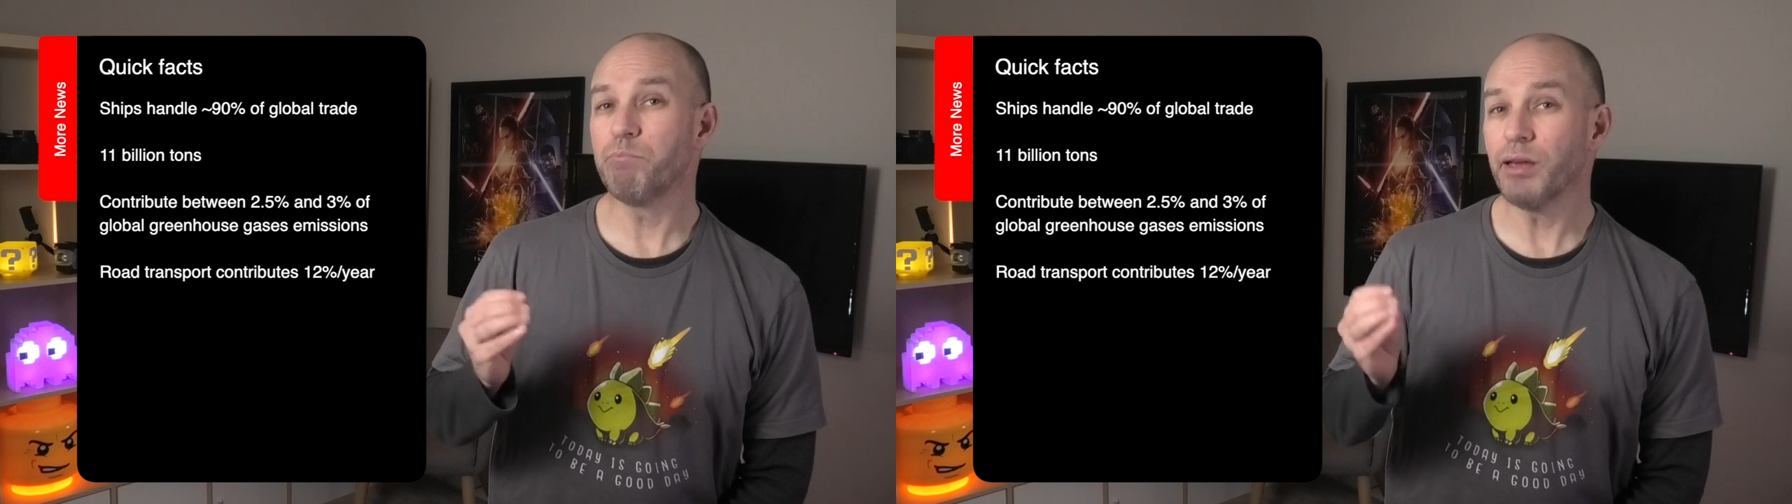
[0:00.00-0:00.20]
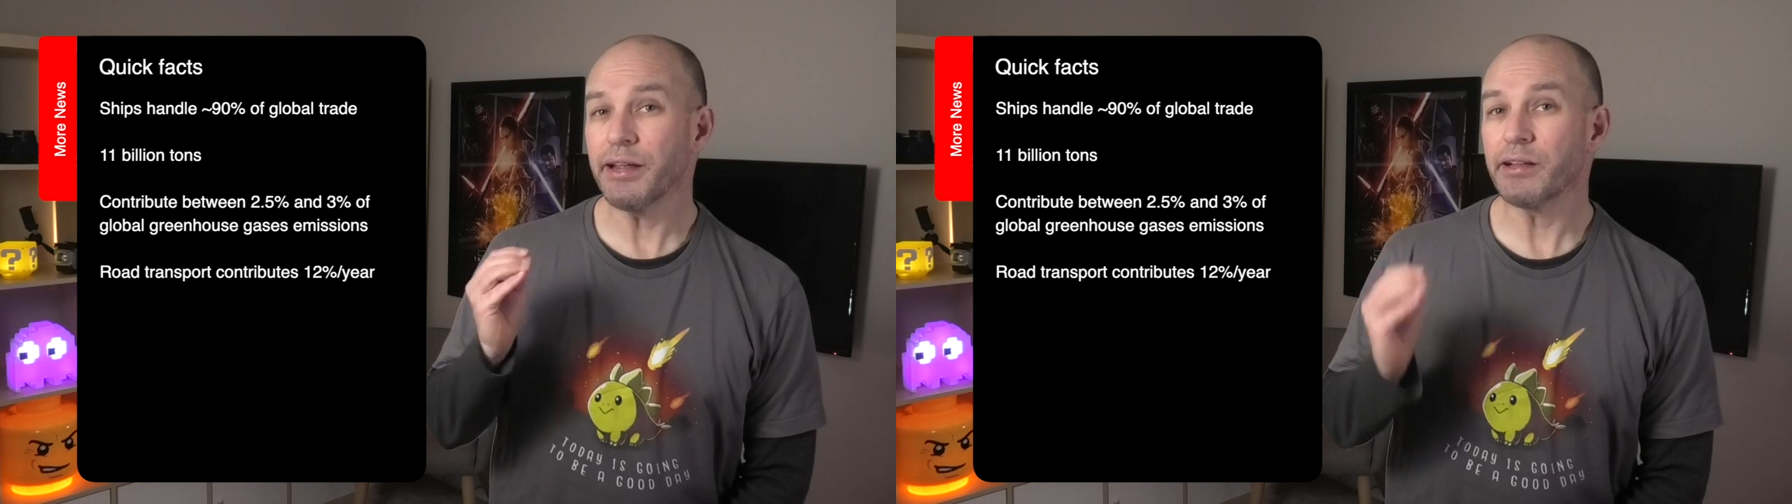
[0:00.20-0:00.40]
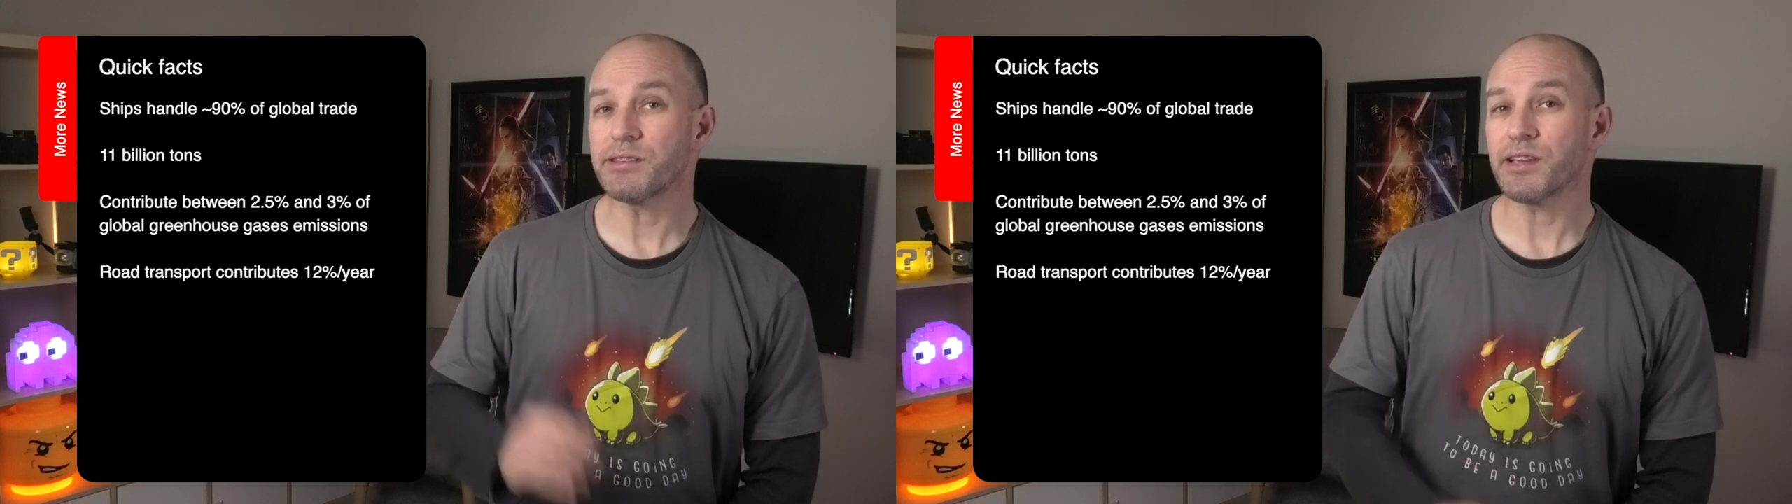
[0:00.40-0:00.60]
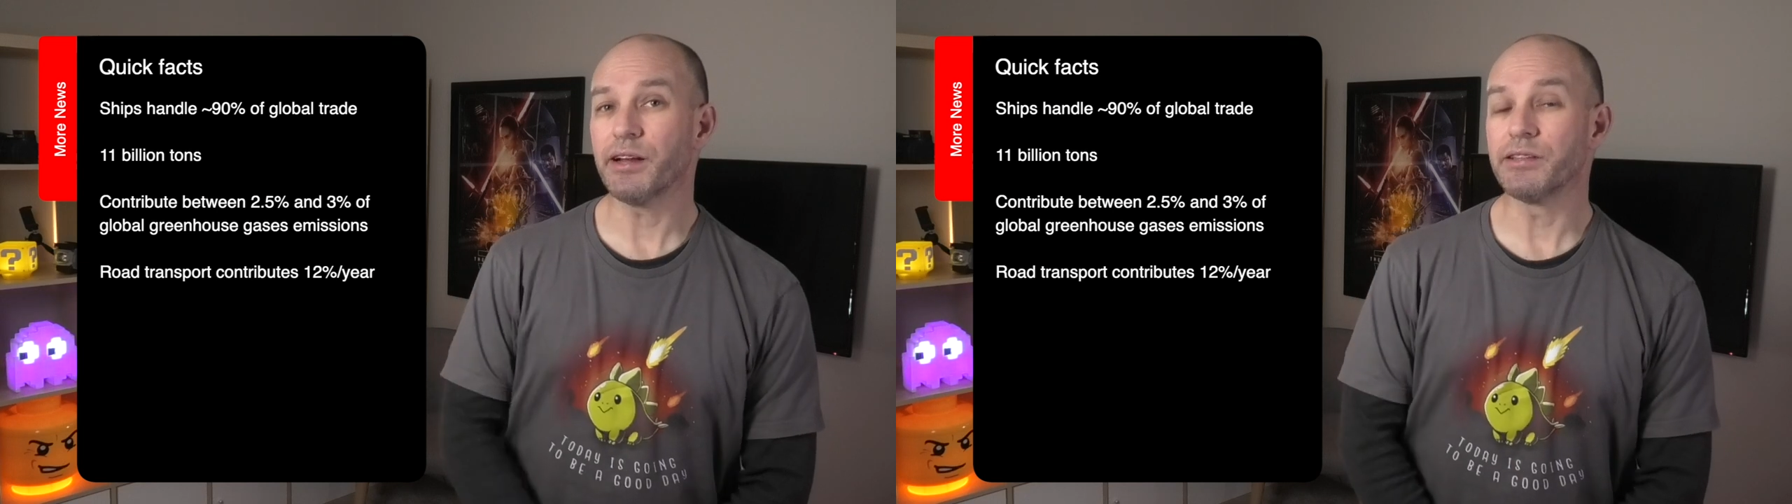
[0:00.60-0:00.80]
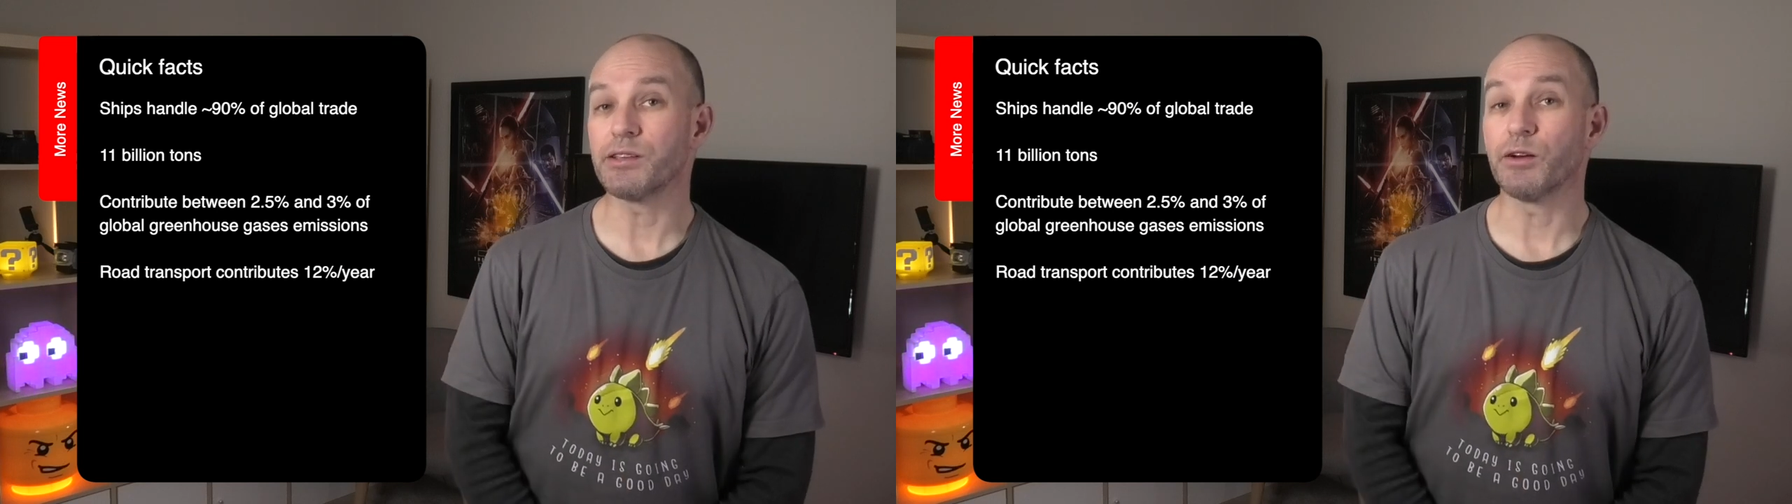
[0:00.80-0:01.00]
billion
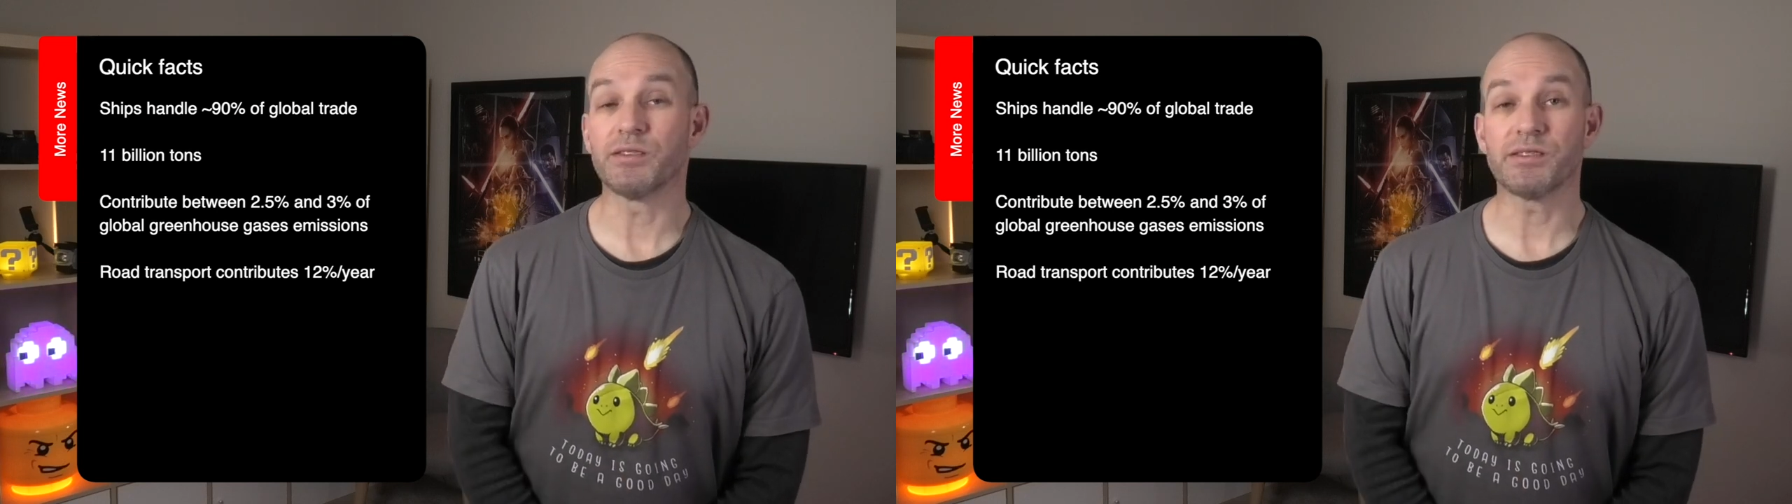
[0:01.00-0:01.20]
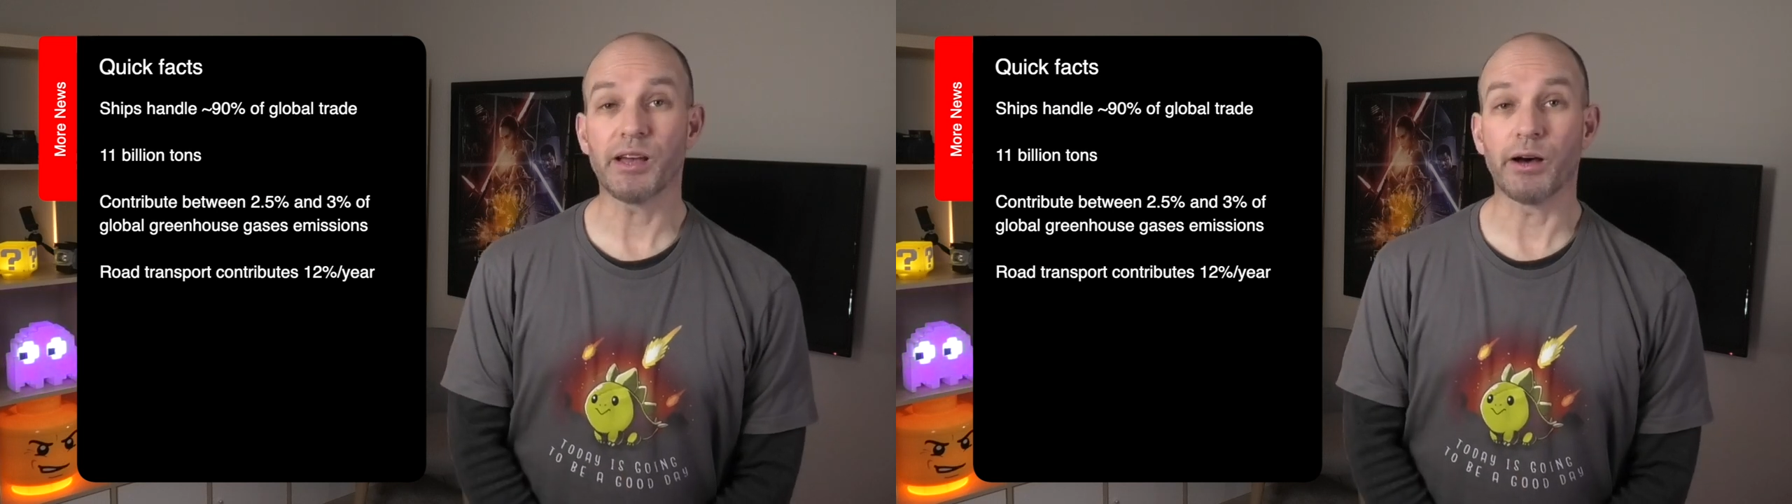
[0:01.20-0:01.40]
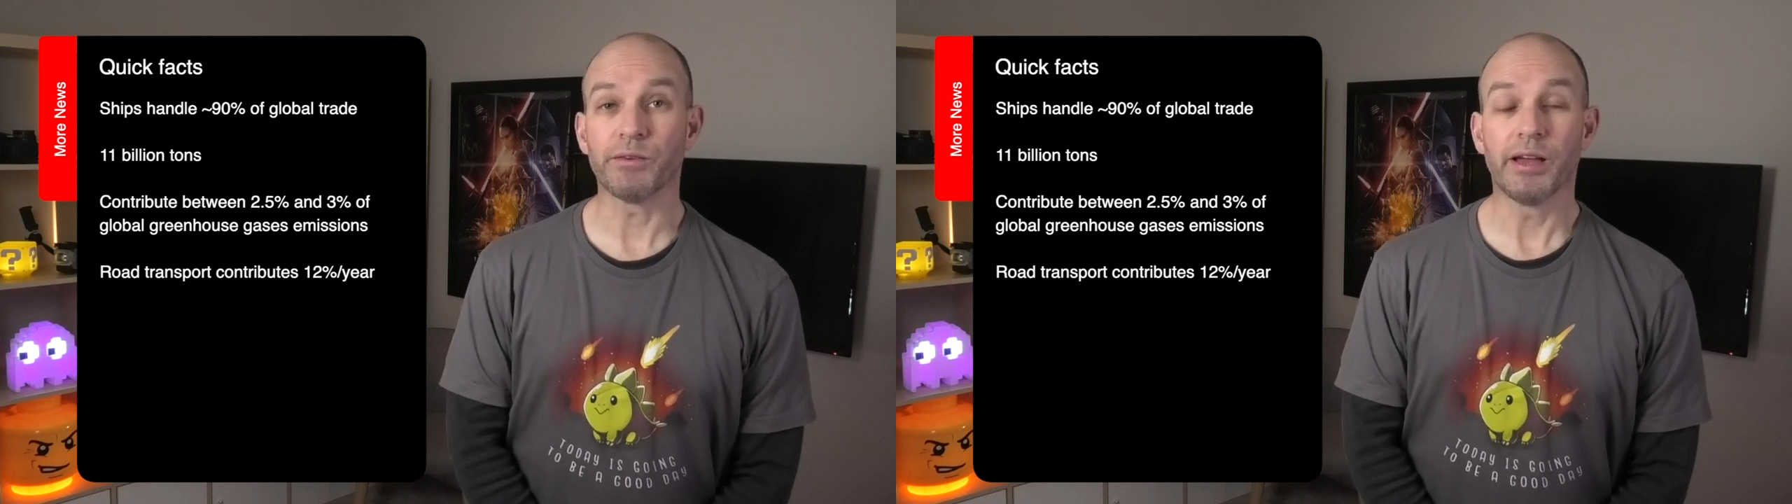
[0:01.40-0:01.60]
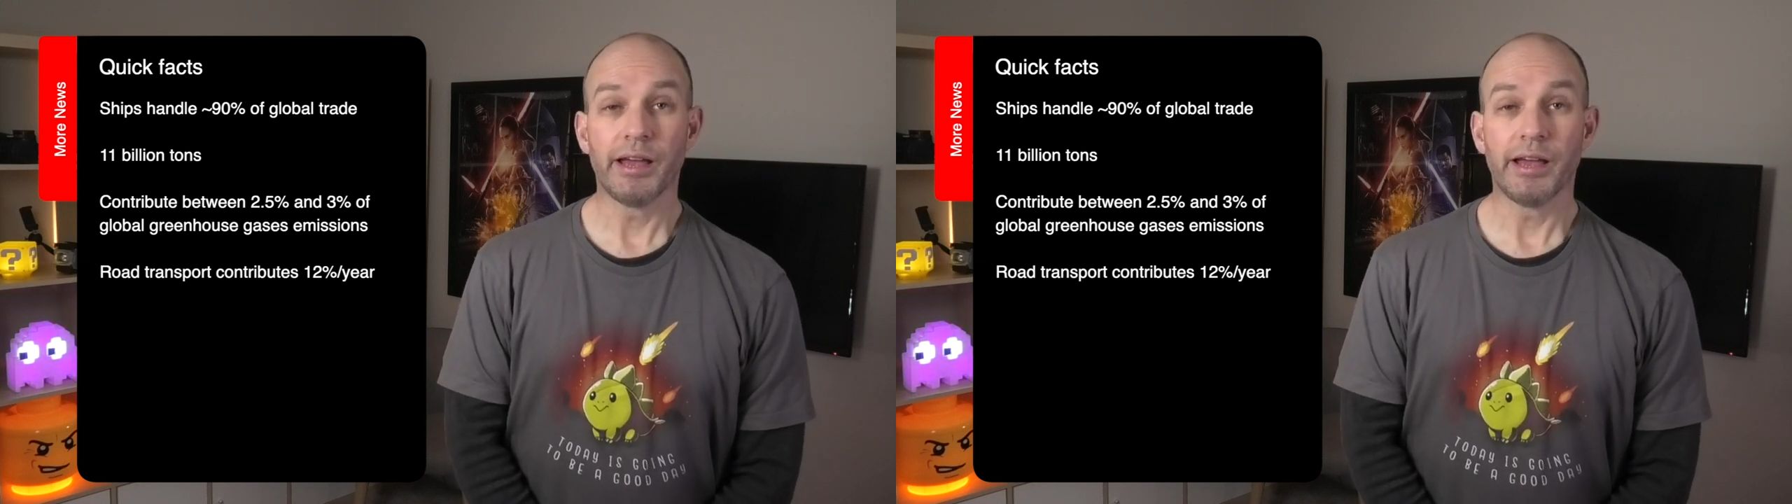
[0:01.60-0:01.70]
tons of stuff